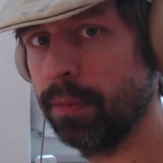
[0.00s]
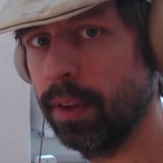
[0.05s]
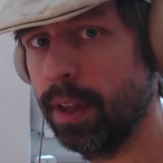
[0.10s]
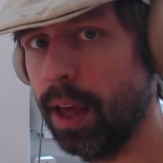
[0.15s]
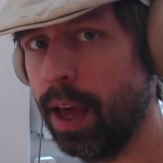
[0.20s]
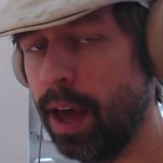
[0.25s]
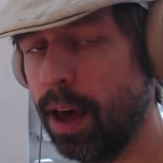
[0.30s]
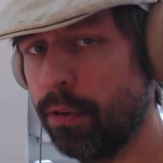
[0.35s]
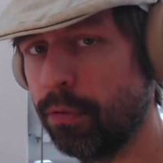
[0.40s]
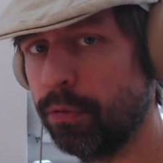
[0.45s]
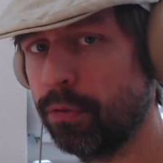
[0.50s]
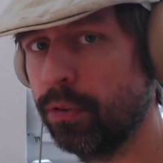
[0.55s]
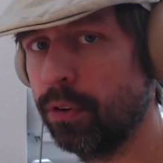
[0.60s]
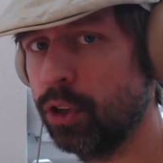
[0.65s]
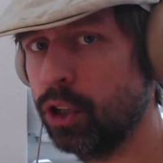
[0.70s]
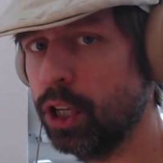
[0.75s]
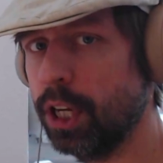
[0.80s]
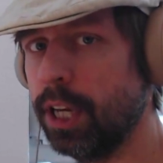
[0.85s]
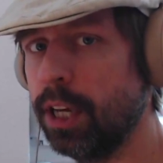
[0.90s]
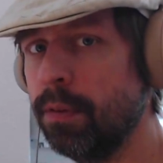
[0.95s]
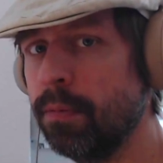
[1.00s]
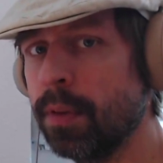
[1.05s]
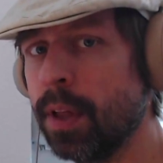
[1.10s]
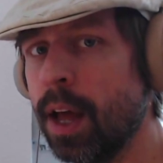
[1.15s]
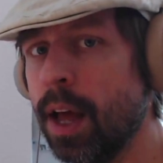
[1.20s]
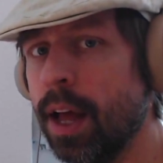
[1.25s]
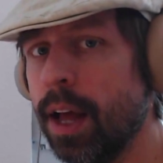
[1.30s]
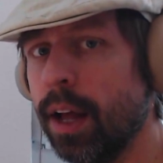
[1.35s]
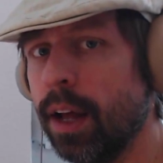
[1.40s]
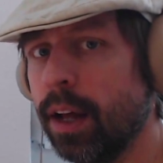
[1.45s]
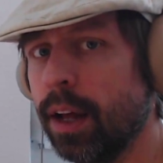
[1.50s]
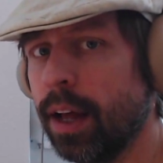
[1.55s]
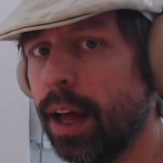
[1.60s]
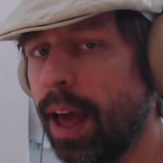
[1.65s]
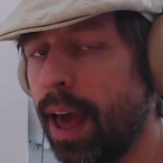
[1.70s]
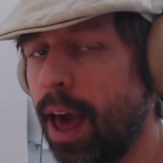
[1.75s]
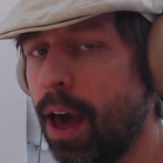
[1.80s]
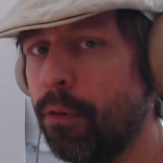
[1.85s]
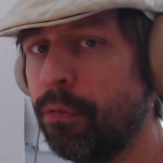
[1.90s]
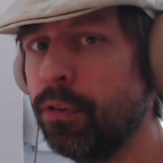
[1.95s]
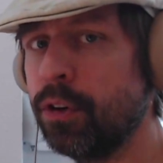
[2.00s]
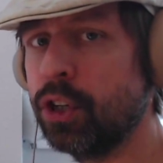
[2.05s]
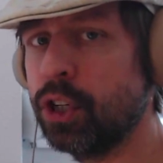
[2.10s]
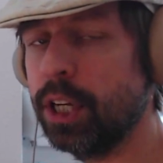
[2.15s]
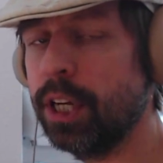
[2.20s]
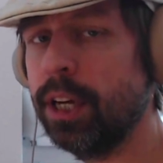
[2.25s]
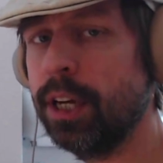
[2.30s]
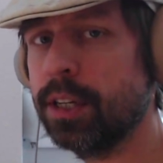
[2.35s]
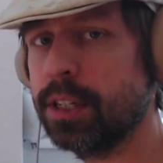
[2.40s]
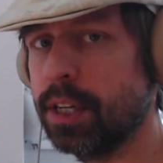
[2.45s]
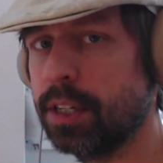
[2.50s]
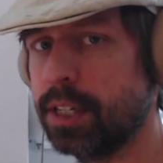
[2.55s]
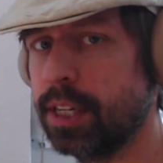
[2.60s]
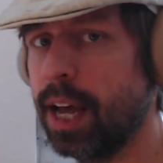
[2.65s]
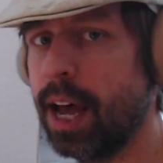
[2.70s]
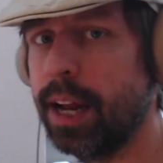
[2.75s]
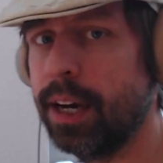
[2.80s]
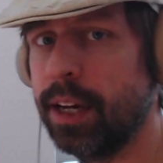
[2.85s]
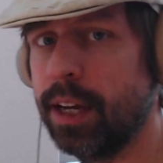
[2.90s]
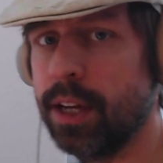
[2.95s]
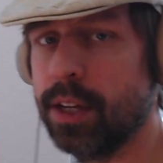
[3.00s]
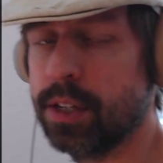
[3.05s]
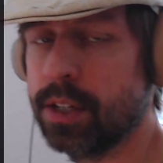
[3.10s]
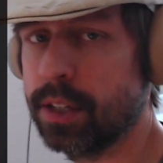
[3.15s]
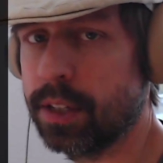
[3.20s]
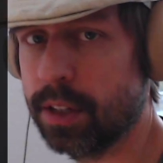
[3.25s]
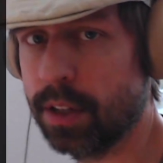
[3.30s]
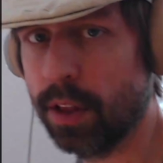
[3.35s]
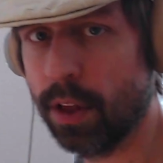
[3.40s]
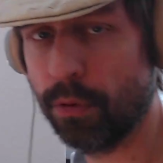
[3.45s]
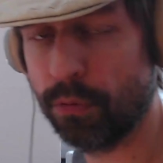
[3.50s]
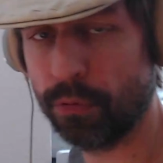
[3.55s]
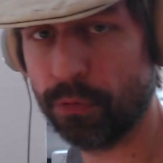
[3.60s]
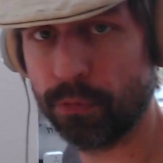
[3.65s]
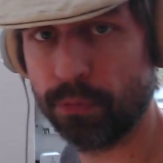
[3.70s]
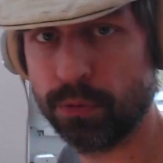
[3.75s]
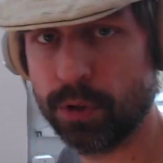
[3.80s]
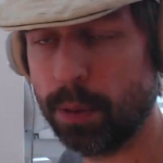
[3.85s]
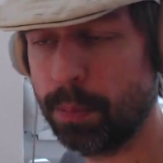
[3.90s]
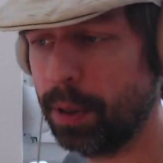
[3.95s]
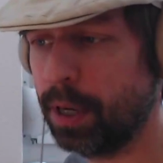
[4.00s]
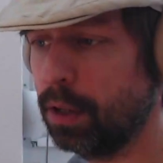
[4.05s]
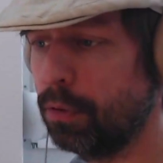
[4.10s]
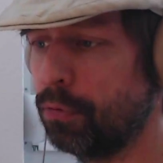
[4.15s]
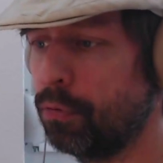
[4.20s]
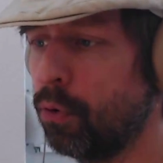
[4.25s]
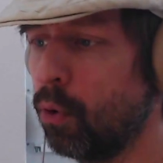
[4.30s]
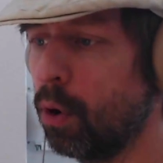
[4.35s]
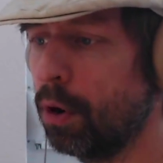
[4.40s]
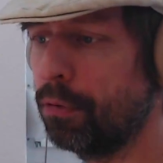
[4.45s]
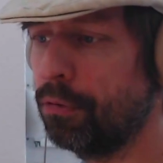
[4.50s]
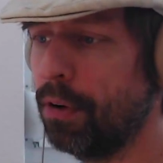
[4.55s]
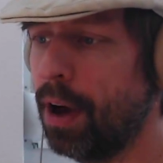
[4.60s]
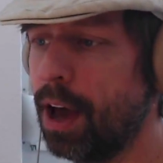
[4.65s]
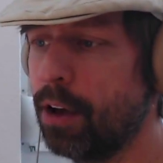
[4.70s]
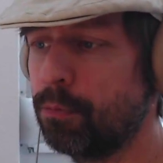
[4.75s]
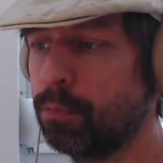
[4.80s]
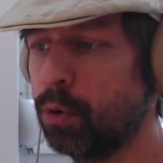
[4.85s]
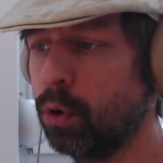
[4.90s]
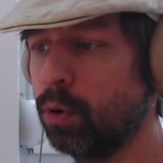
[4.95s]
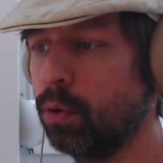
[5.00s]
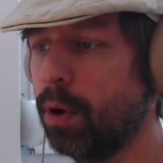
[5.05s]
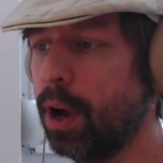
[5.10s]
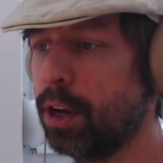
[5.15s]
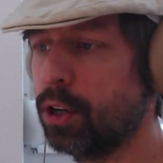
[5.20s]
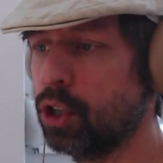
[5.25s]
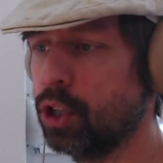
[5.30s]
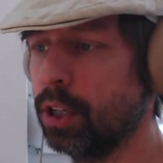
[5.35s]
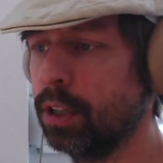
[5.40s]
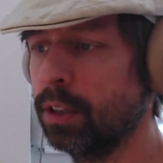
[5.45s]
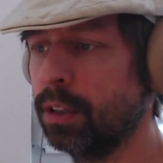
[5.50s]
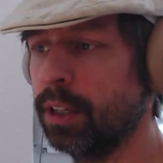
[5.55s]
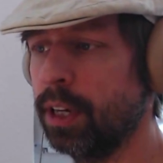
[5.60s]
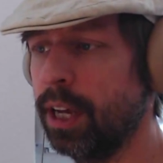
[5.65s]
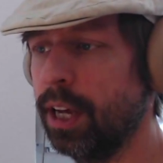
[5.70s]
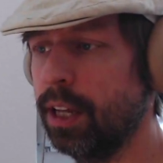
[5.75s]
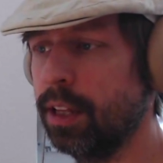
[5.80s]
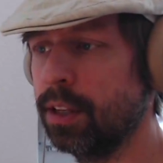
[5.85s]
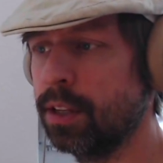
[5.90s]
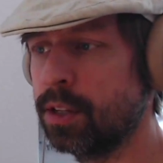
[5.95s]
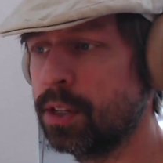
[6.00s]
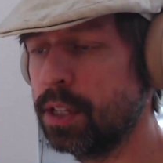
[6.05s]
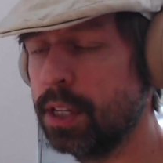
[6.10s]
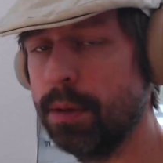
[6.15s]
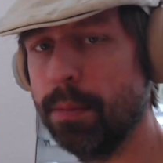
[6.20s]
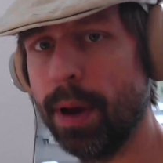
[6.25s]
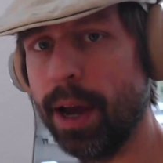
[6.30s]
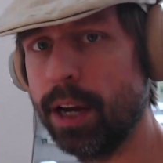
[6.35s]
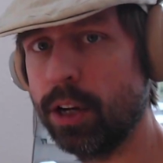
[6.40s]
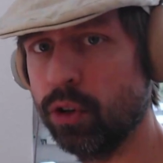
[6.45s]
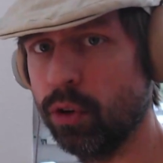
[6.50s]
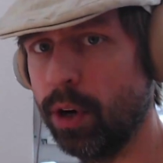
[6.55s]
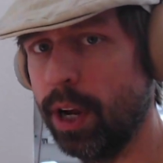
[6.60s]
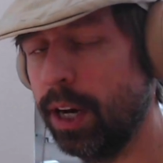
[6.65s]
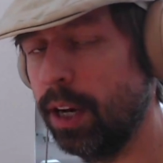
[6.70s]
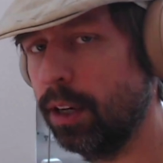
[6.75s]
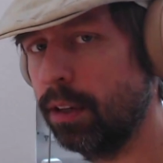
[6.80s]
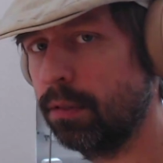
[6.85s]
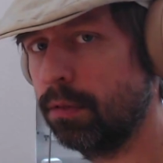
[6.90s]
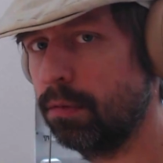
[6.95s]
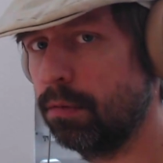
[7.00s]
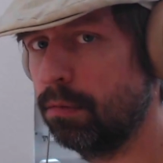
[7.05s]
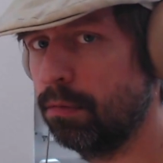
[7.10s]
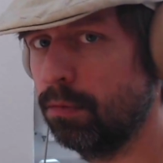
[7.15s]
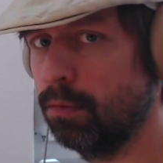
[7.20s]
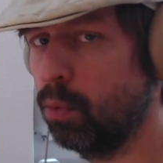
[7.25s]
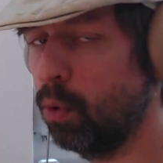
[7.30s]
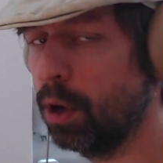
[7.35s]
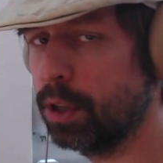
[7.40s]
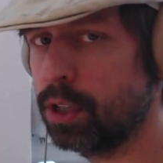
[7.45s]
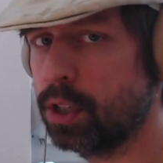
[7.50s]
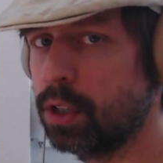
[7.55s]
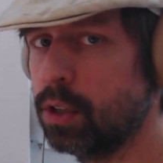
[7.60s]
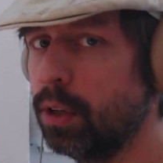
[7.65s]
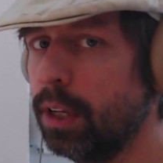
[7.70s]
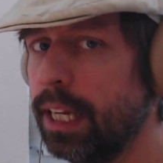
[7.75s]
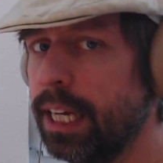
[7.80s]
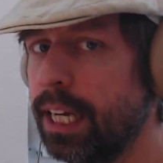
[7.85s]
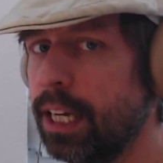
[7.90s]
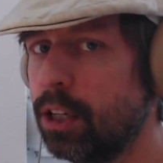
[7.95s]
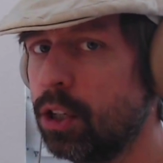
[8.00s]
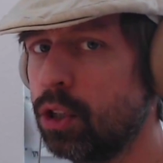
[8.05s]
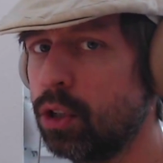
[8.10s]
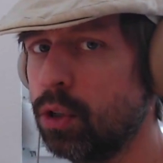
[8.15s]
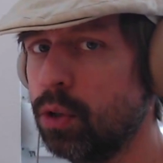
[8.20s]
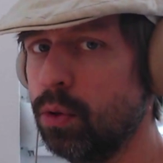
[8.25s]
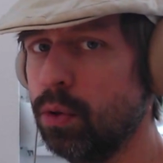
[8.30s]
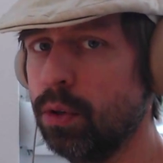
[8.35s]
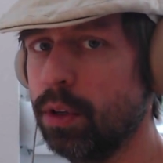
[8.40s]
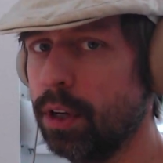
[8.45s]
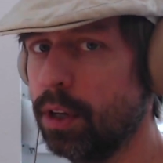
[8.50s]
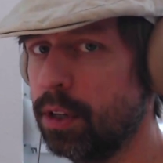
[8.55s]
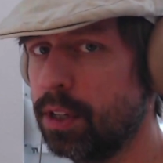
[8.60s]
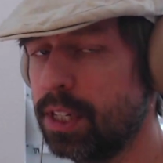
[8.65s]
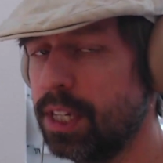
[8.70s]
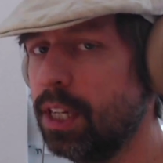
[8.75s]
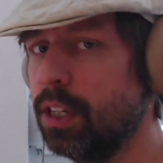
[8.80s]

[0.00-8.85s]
F, F and G, as I said, is a typical 4-5 progression in C major, and it wants to lead to the C